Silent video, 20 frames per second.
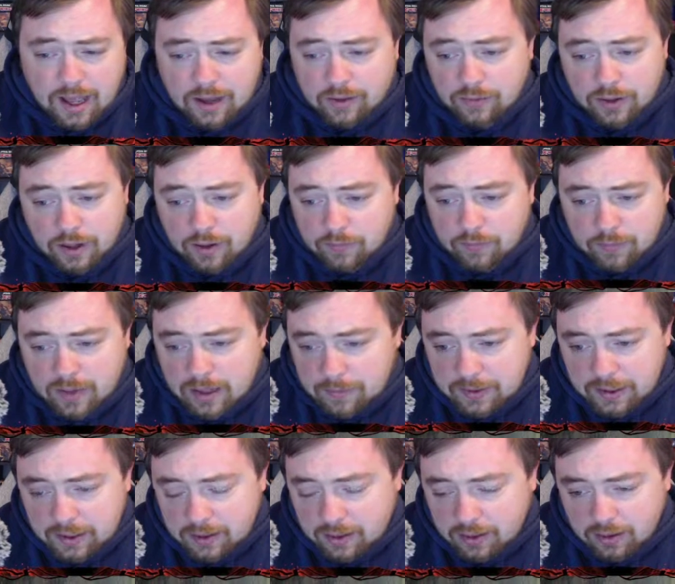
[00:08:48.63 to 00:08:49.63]
I don't know.
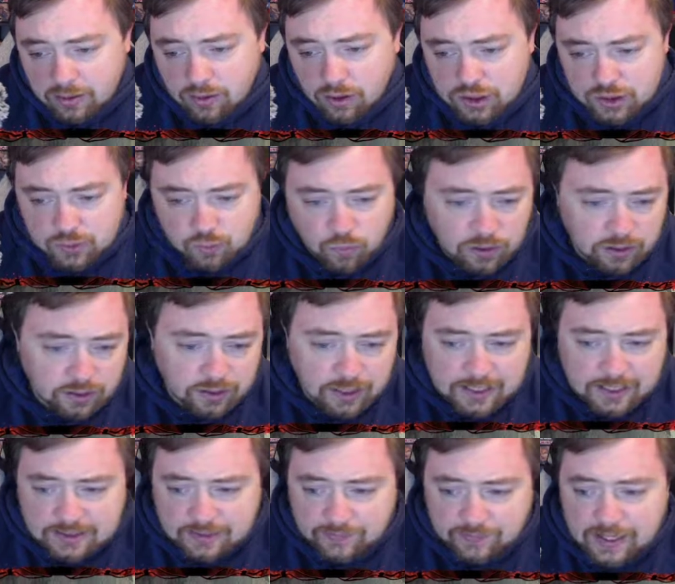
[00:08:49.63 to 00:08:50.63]
Maybe it costs 1
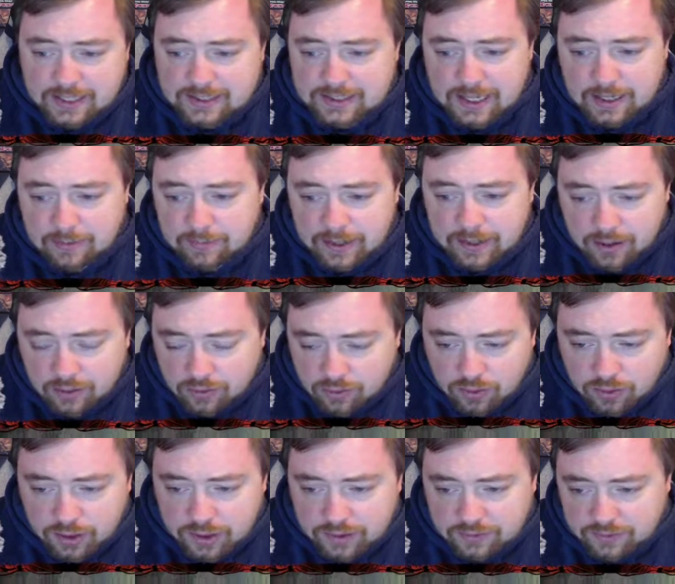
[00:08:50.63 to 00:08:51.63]
less if it has an aim counter
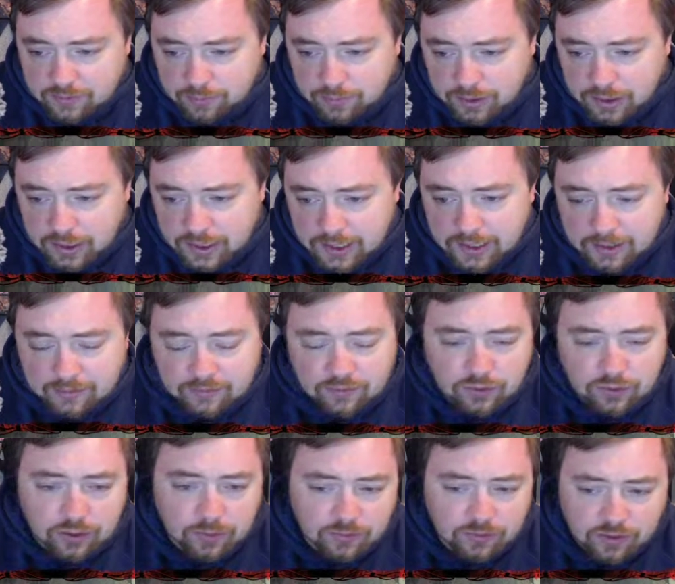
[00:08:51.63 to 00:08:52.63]
on it to play,
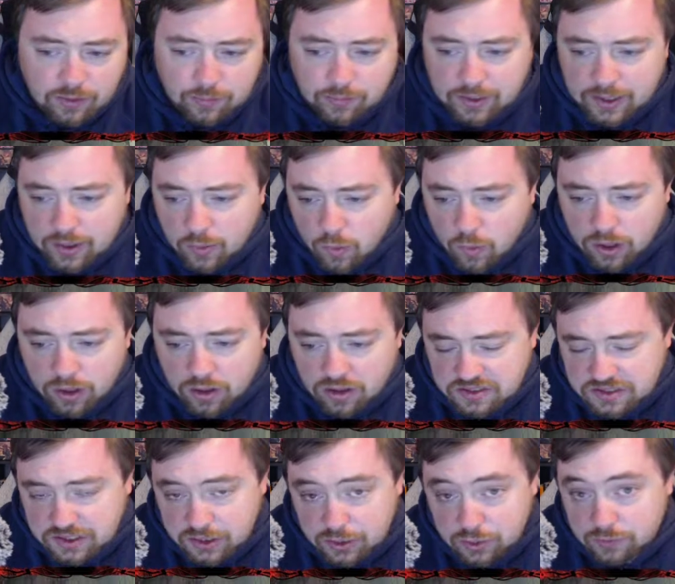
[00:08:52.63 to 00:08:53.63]
so you can start playing 1
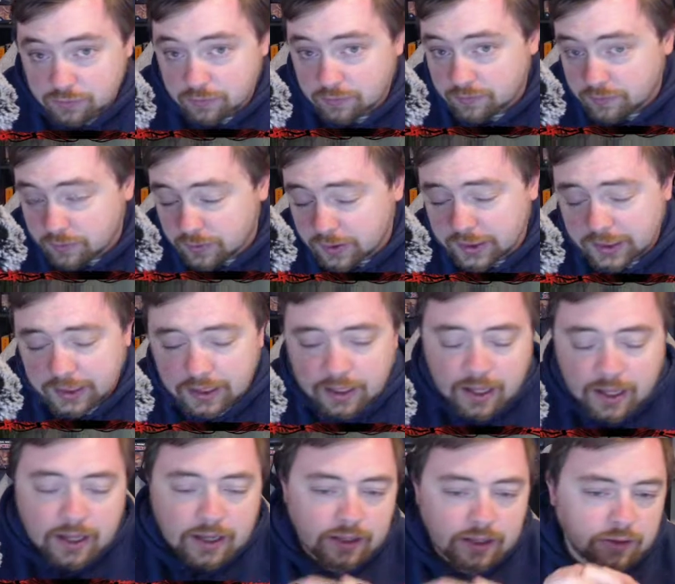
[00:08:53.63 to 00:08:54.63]
cost arrows for free.
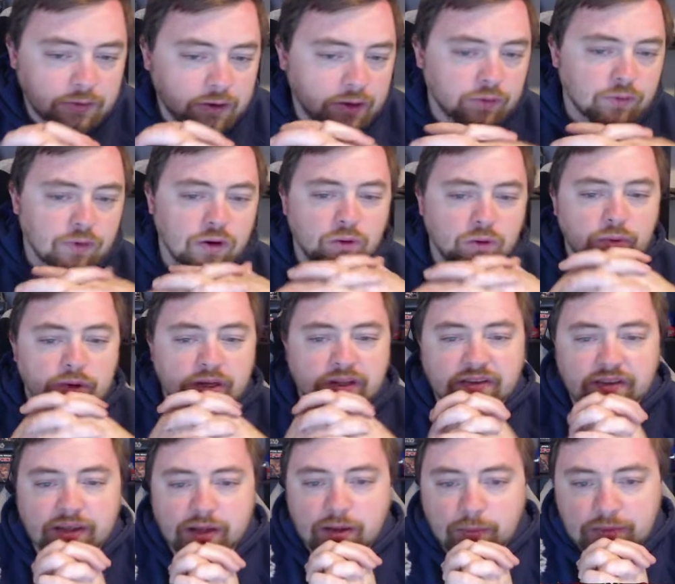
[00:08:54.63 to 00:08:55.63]
I don't know what
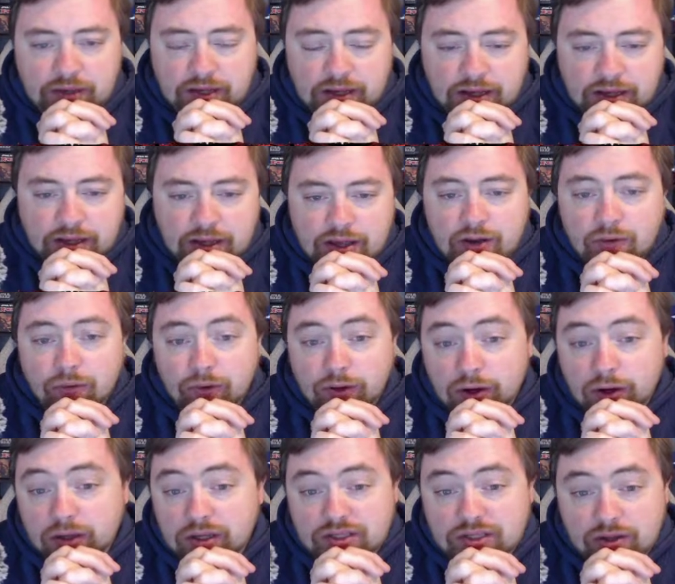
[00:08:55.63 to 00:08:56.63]
it's going to be.
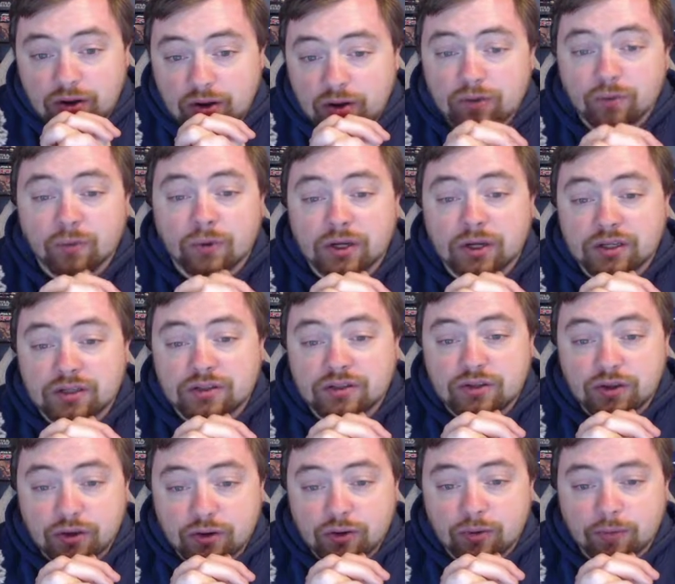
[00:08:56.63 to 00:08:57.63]
Regardless, the artwork is
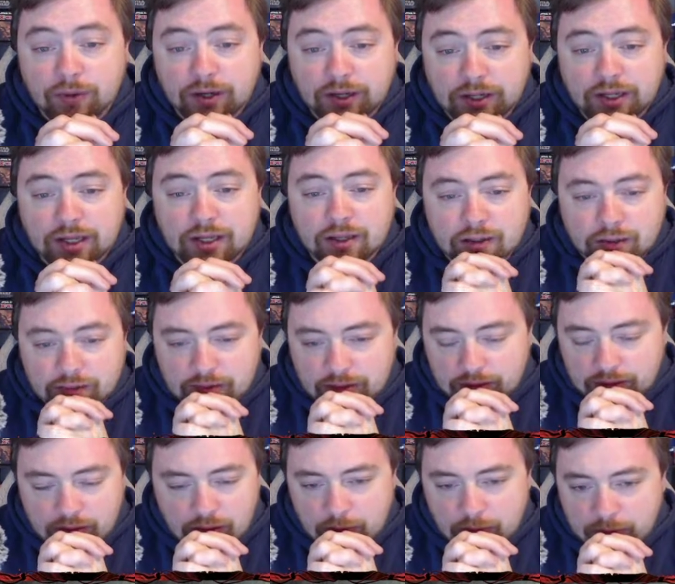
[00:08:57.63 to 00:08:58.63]
dope. Again,
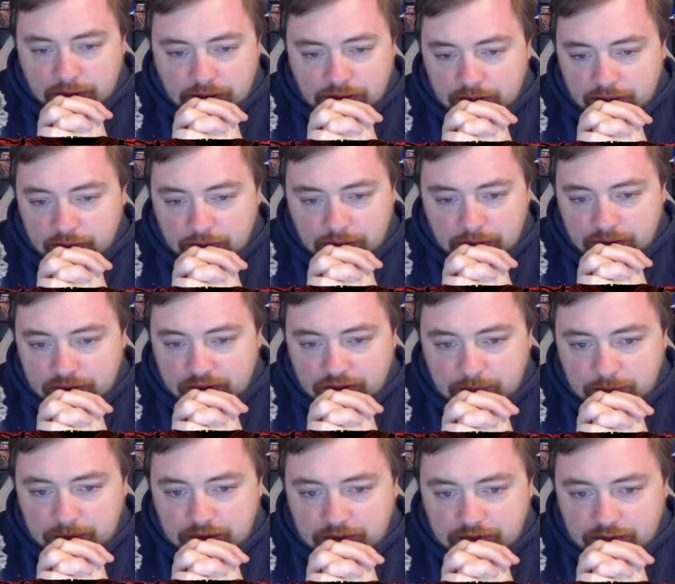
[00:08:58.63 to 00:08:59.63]
the artwork they're doing on
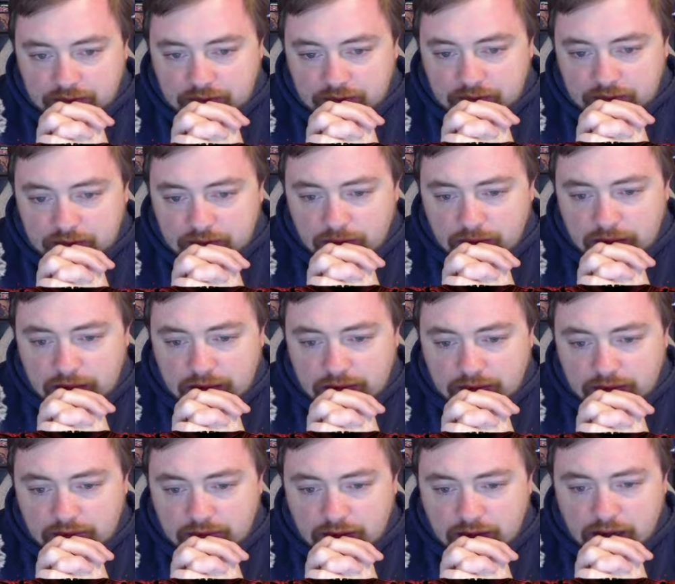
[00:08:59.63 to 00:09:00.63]
these pieces is so
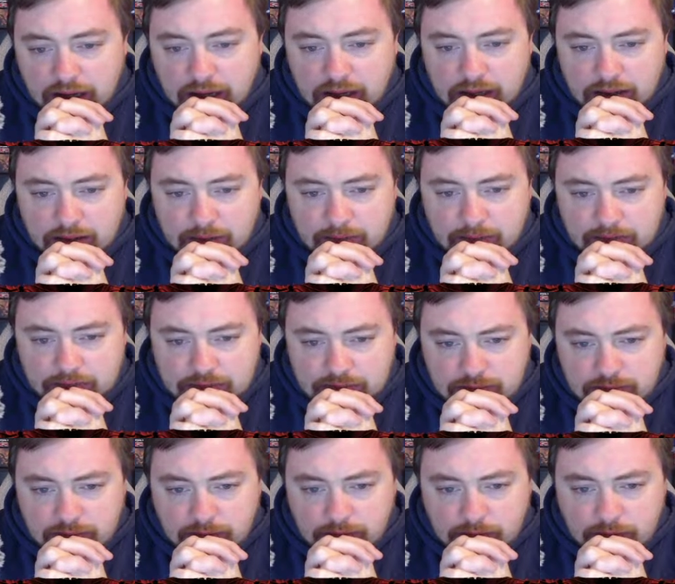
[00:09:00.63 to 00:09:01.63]
nice.
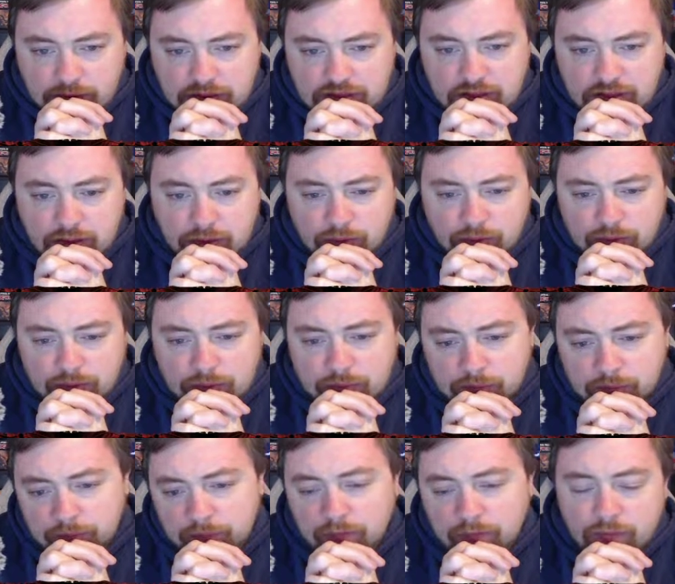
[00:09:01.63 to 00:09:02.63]
So
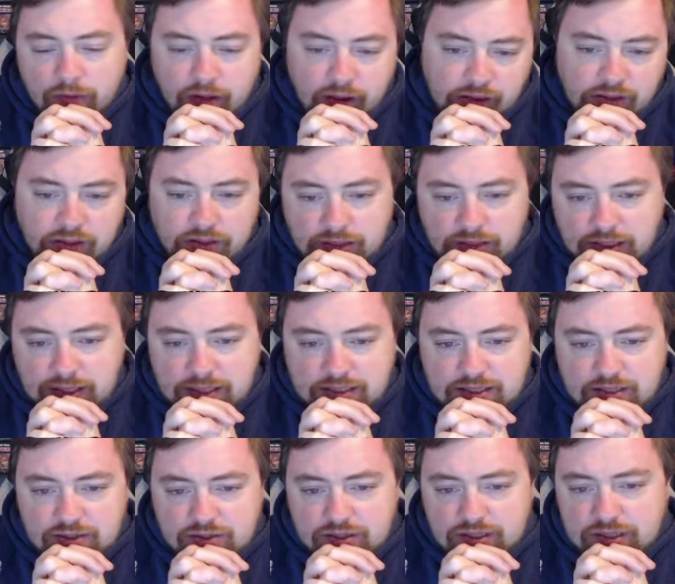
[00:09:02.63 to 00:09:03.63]

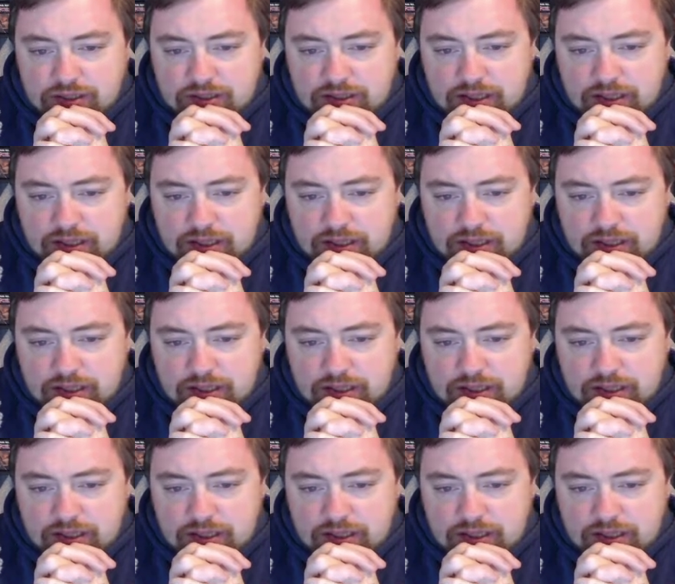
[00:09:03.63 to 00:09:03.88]
it's interesting to